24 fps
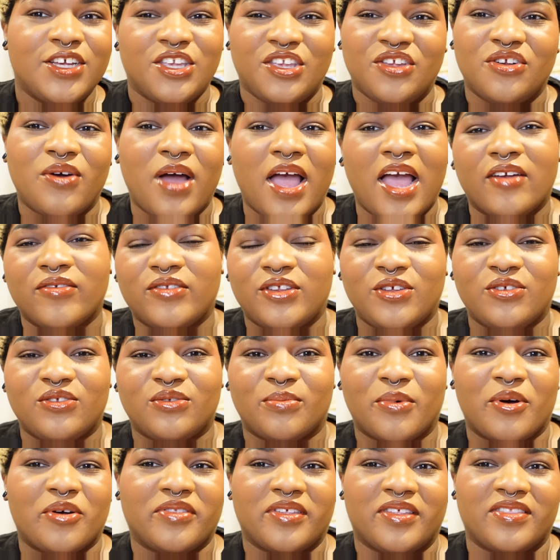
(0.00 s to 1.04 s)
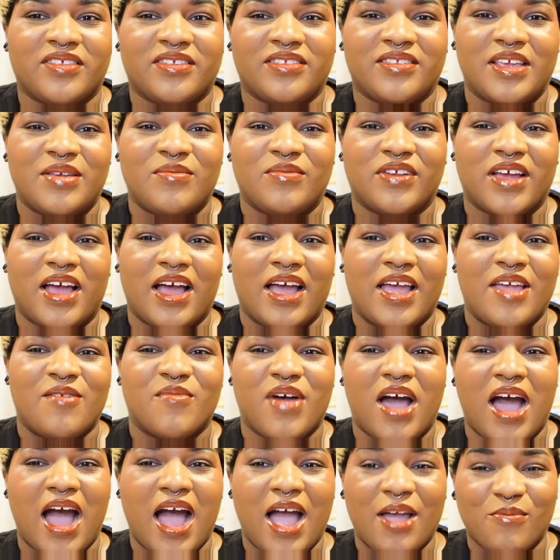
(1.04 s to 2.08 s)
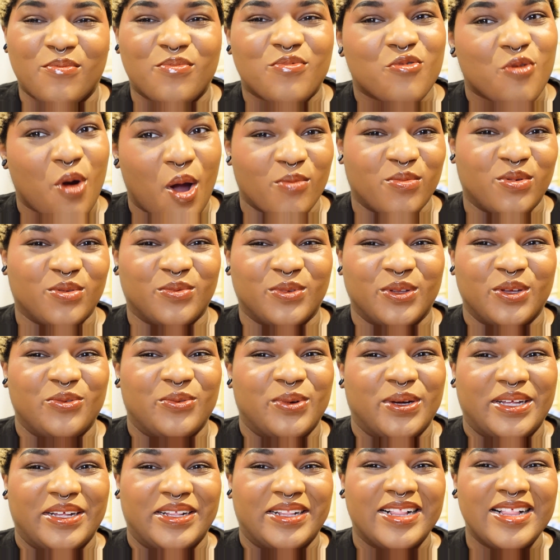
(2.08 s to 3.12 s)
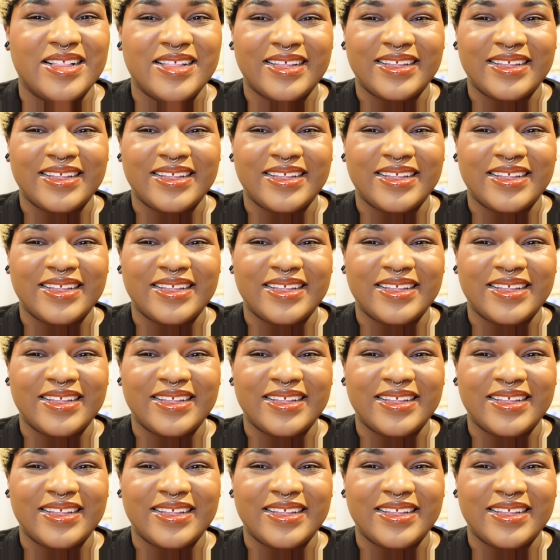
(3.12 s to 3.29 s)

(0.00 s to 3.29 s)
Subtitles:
You don't have to use both at the same time. I probably will.